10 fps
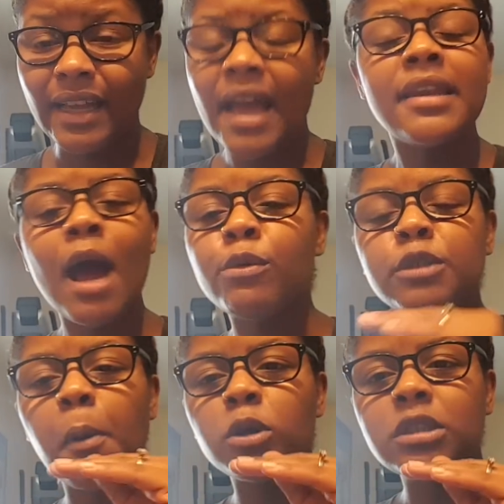And that was
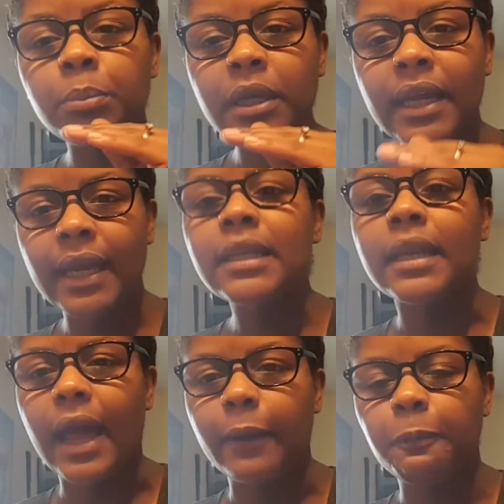supposed to be the end of
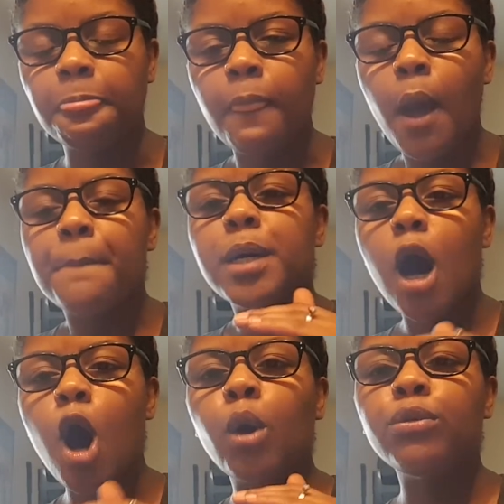that. But
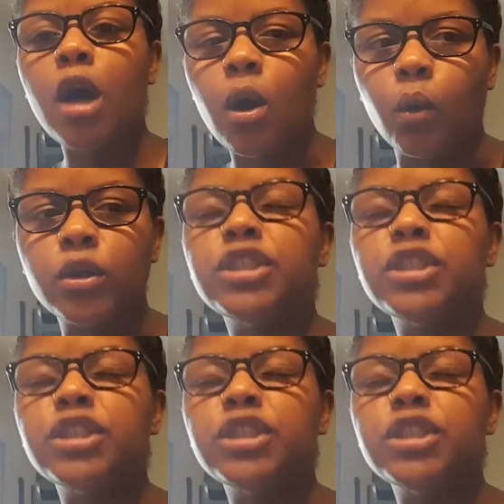oh no,